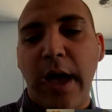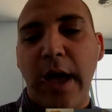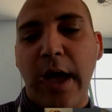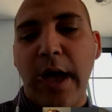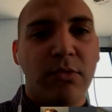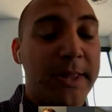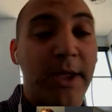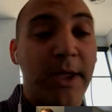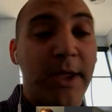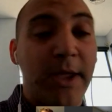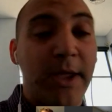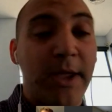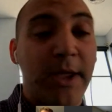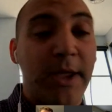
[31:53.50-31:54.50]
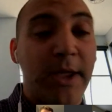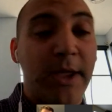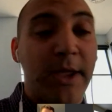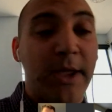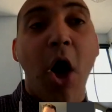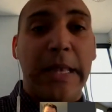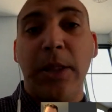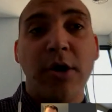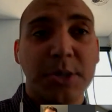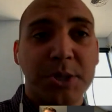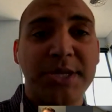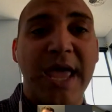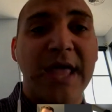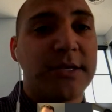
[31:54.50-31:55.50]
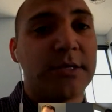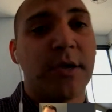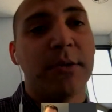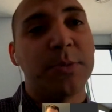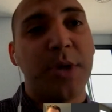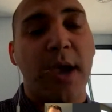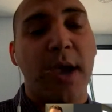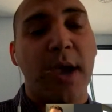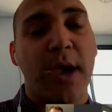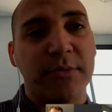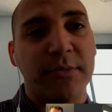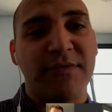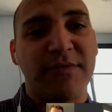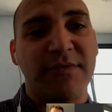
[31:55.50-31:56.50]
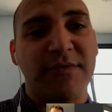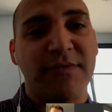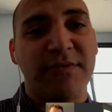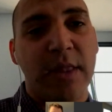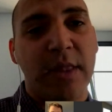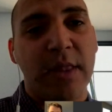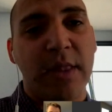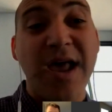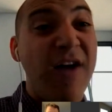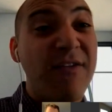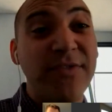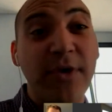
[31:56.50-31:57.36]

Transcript: but really all of that large tent of JavaScript developers.